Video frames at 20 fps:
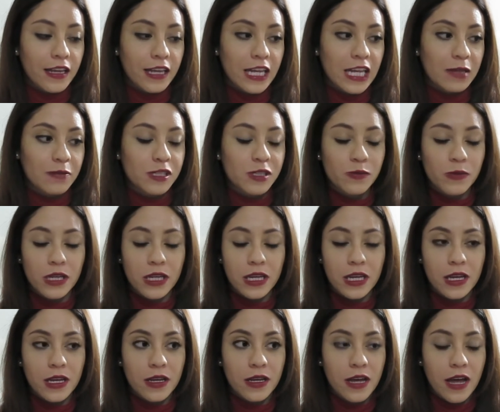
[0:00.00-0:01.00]
keeps
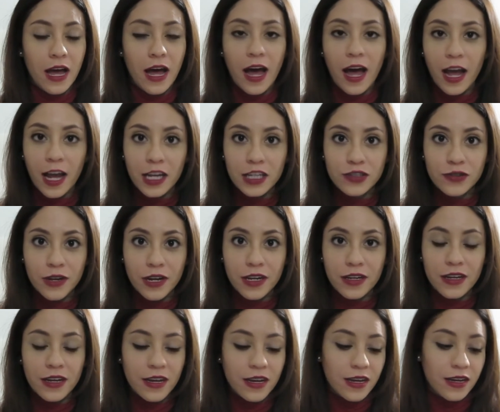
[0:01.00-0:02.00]
me
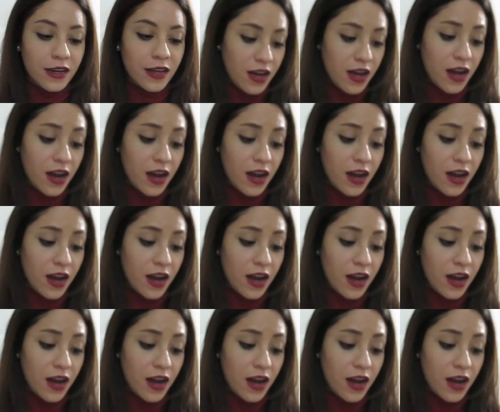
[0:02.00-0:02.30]
hydrated.